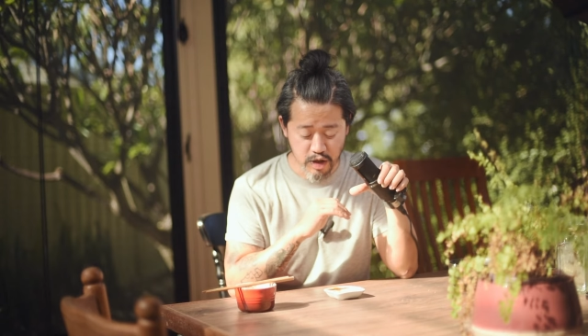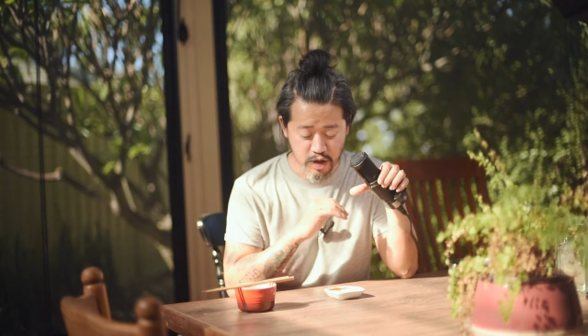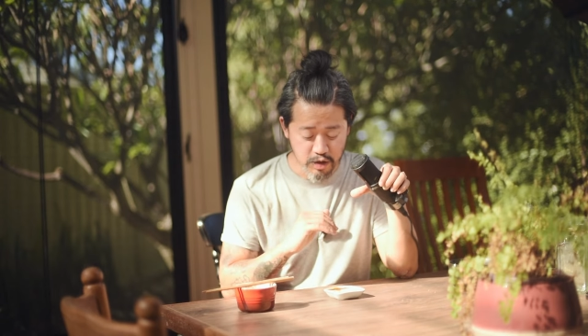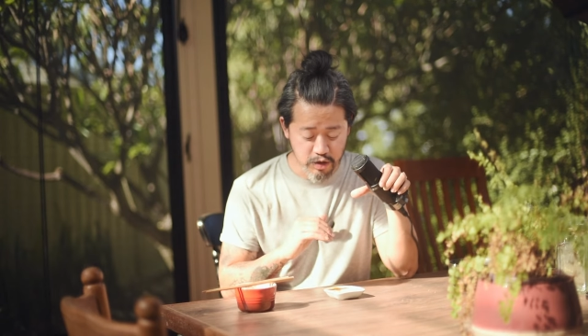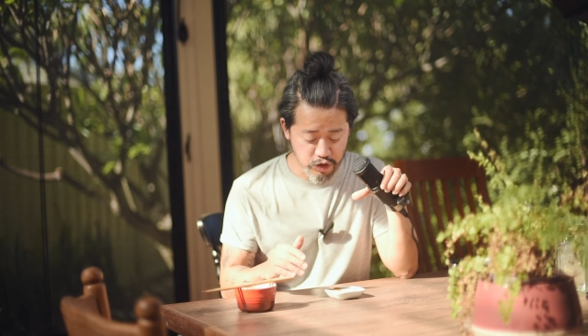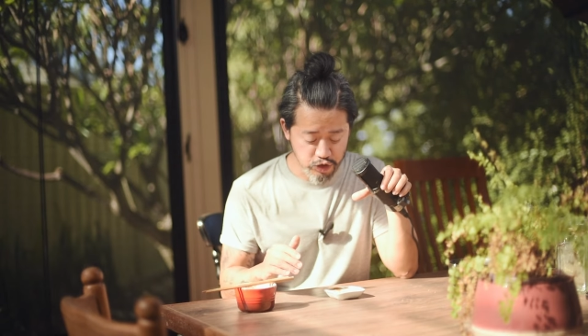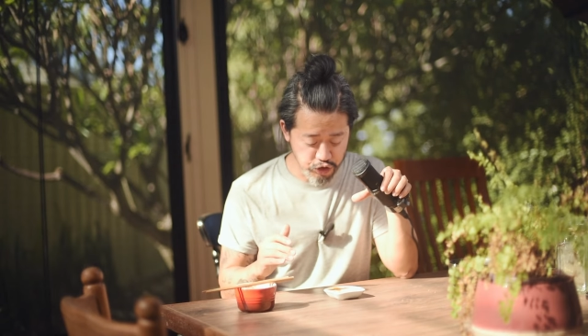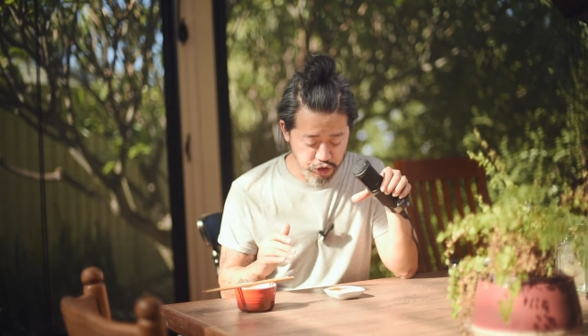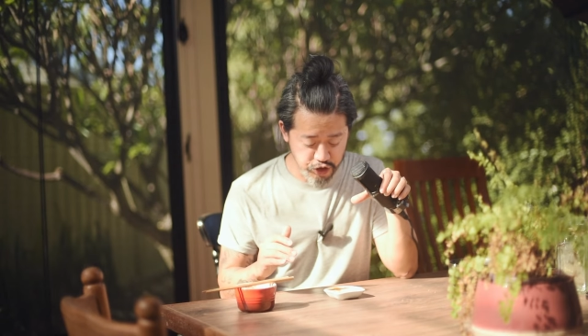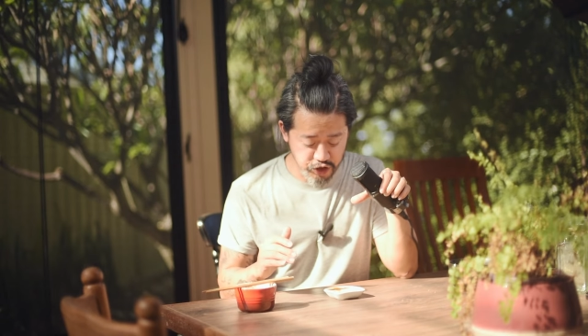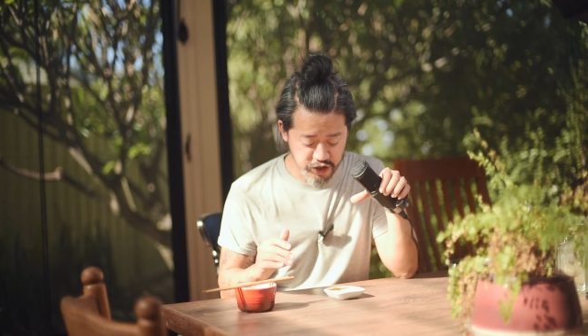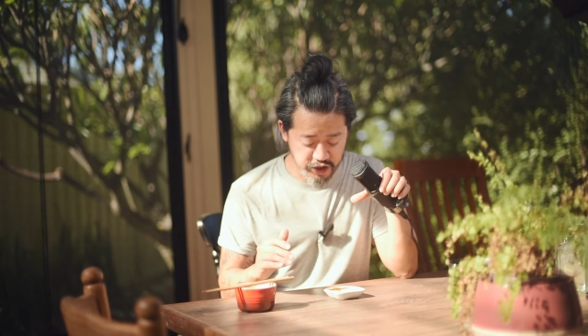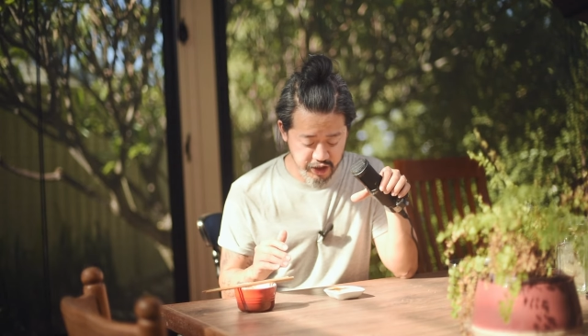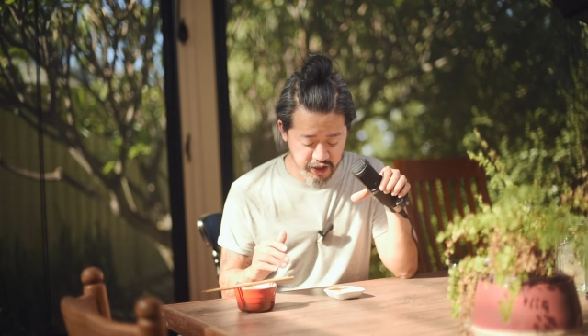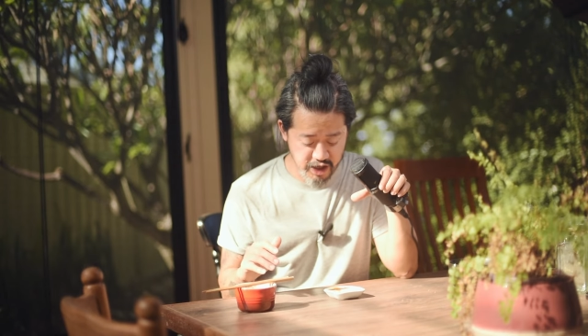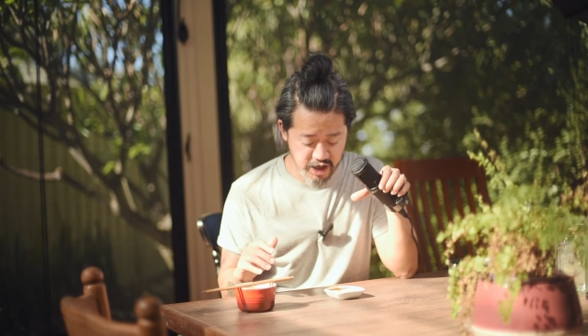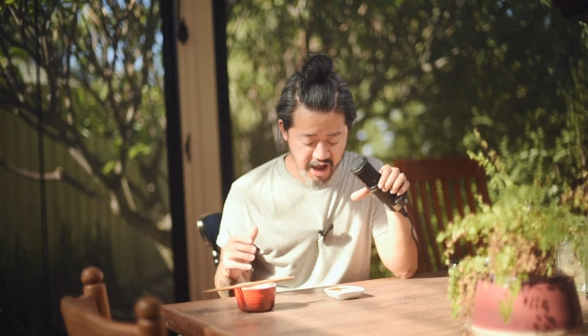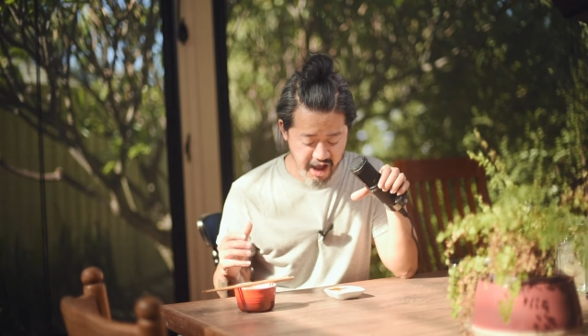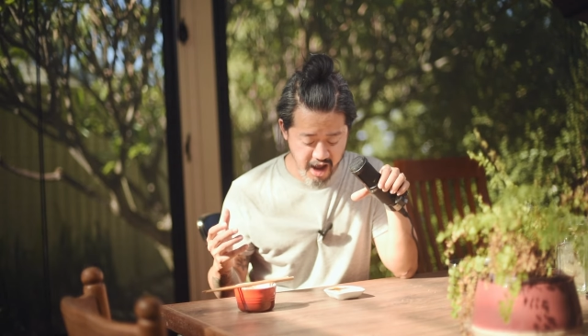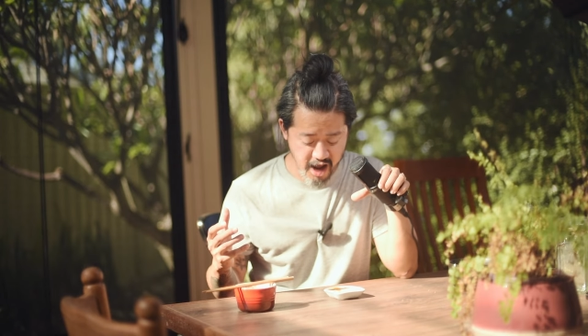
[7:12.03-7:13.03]

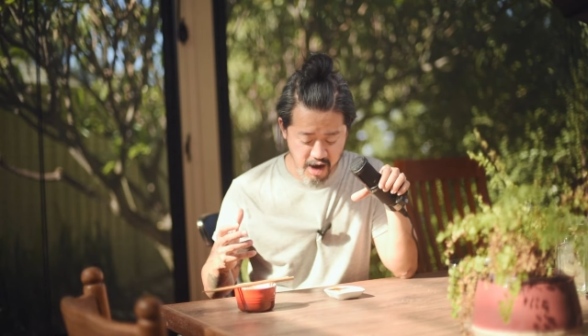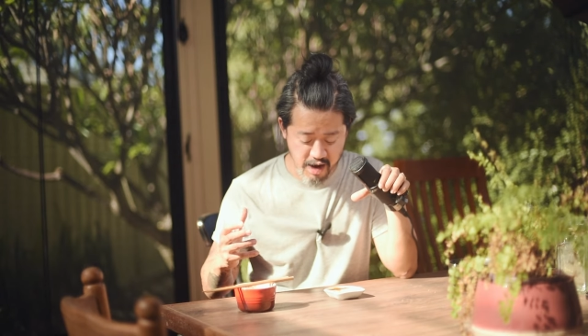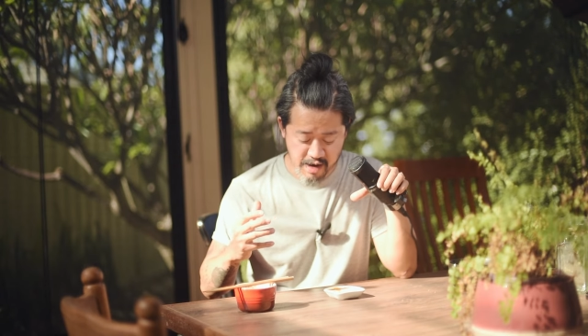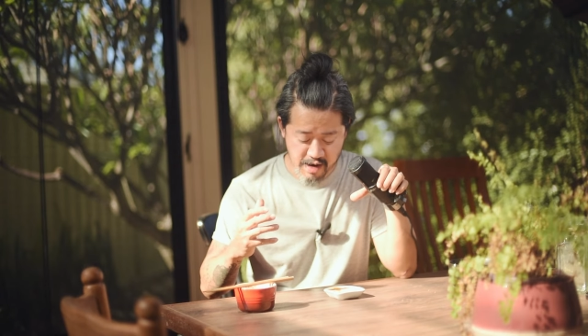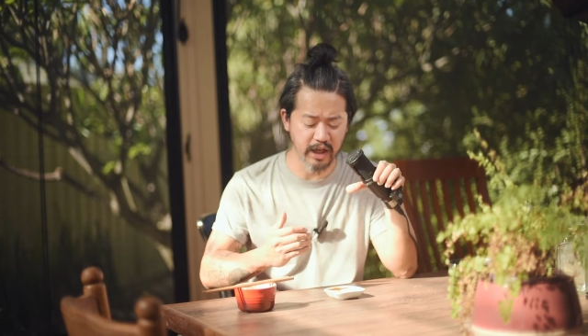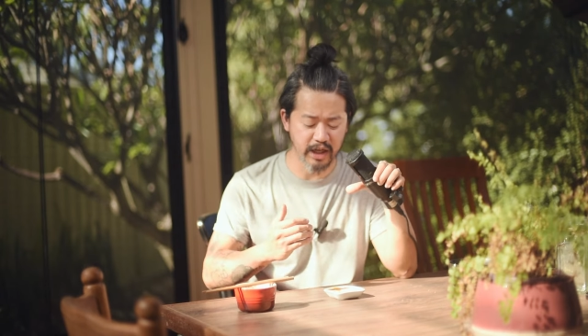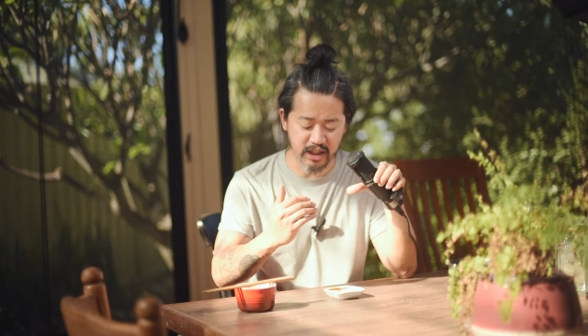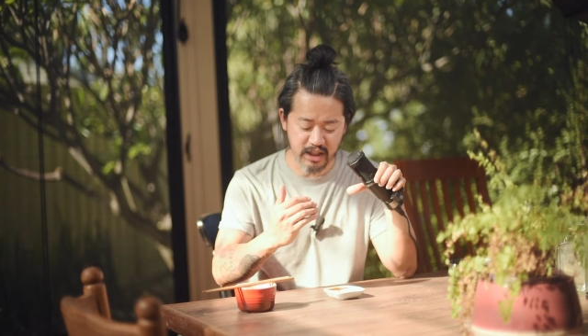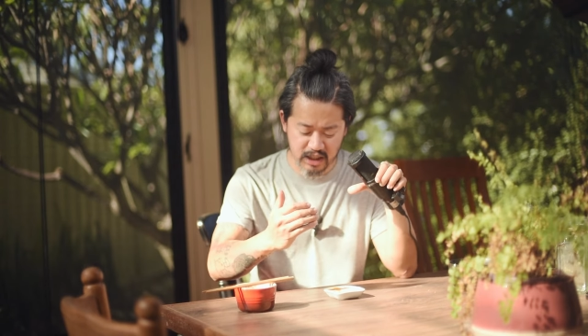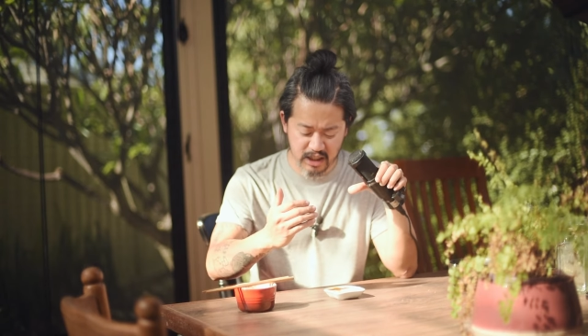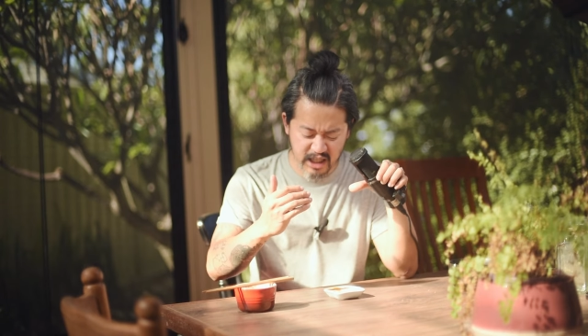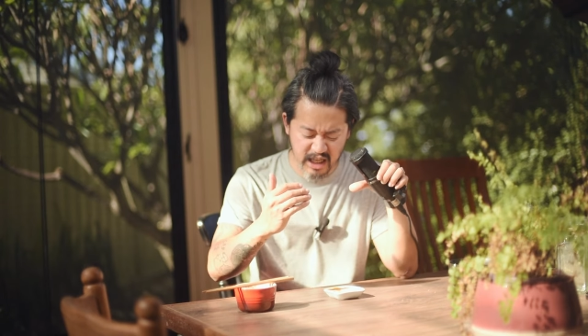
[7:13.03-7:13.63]
sushi, and it just